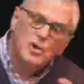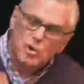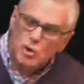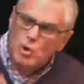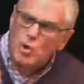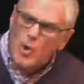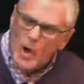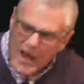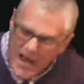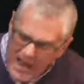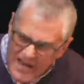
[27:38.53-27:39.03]

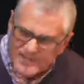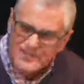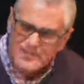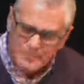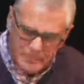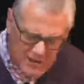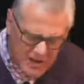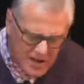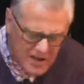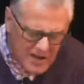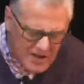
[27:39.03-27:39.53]
You asked
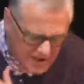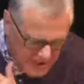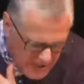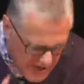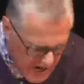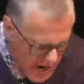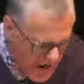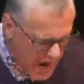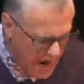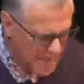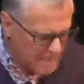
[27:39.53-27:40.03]
me to
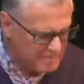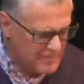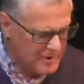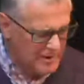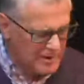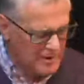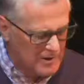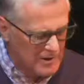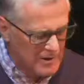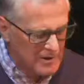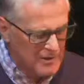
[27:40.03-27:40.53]
come.
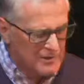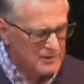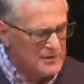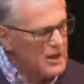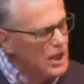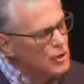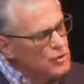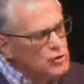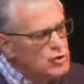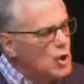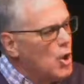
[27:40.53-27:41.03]

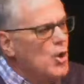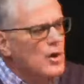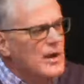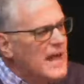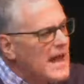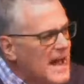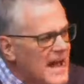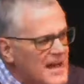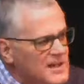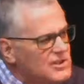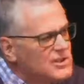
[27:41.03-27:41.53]
Now don't
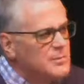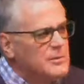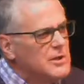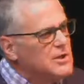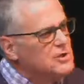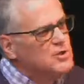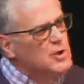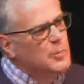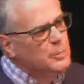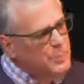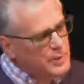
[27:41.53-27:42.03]
ask me
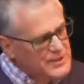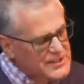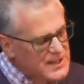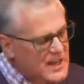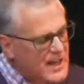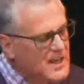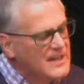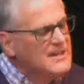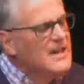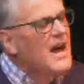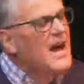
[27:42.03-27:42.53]
to
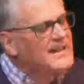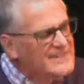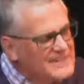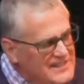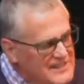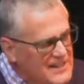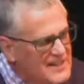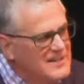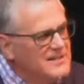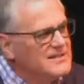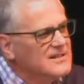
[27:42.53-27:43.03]
pretend I
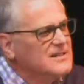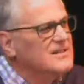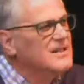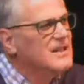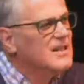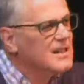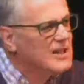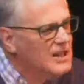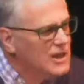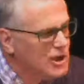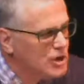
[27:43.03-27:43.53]
didn't
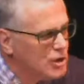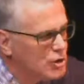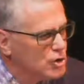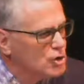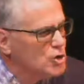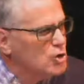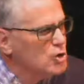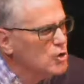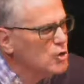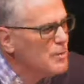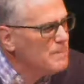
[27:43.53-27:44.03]
hear
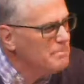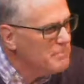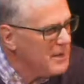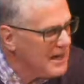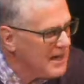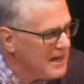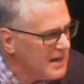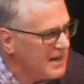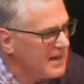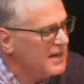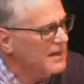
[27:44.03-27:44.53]
you
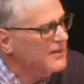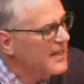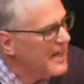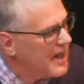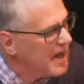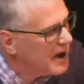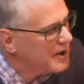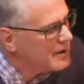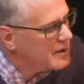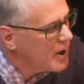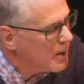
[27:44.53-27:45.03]
make
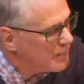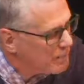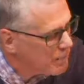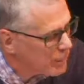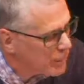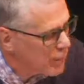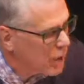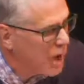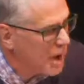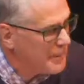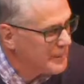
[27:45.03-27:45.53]
that
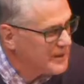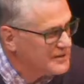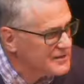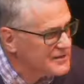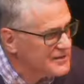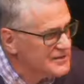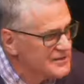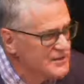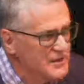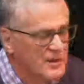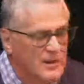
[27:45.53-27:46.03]

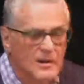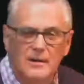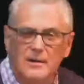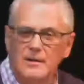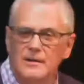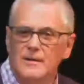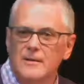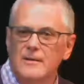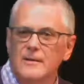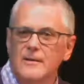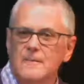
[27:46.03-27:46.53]
promise.
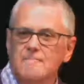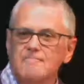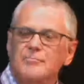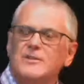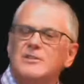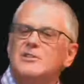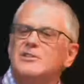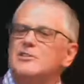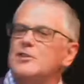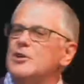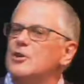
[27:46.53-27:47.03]

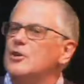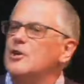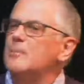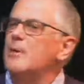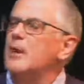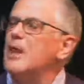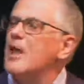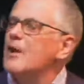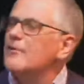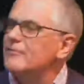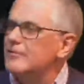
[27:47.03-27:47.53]
Dearly
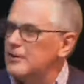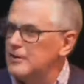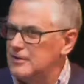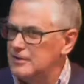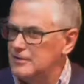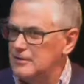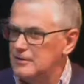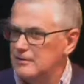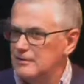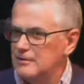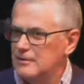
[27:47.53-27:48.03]
beloved,
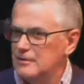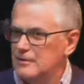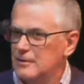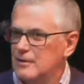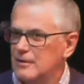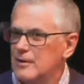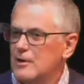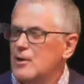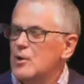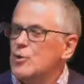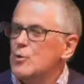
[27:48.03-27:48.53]

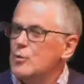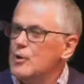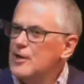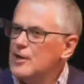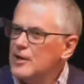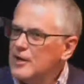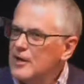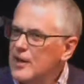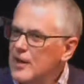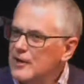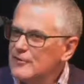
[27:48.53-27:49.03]
we are
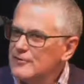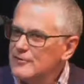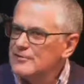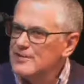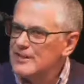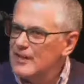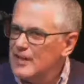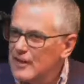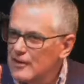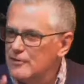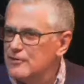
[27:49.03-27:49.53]
gathered
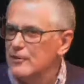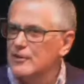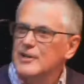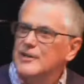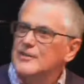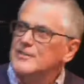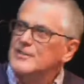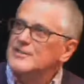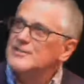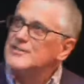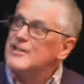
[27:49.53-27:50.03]
together
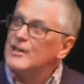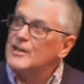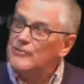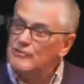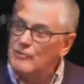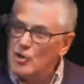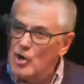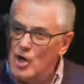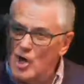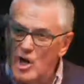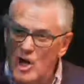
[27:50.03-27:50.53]
in the sight
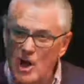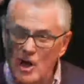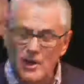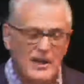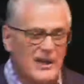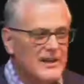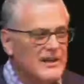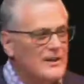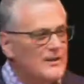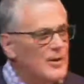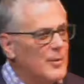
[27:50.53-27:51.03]
of God
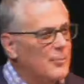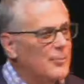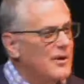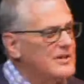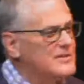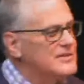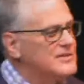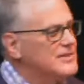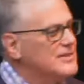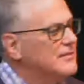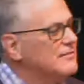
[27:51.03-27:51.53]
and in the
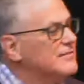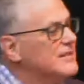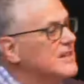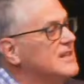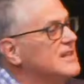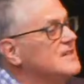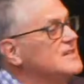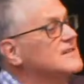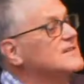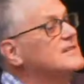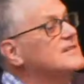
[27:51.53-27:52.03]
presence of
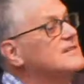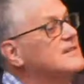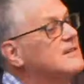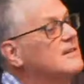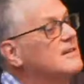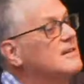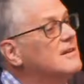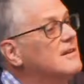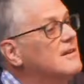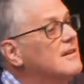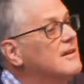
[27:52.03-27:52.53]
these
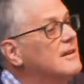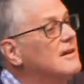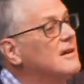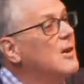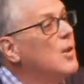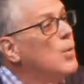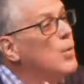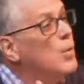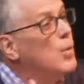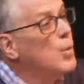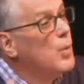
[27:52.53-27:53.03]

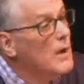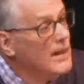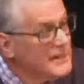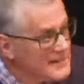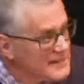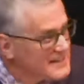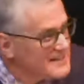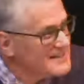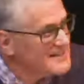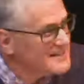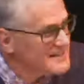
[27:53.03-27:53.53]

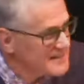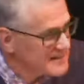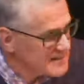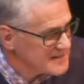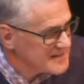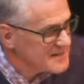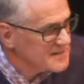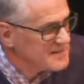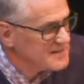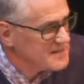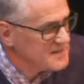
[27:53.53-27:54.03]

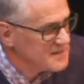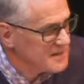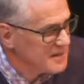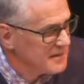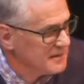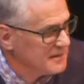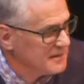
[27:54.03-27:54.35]
witnesses.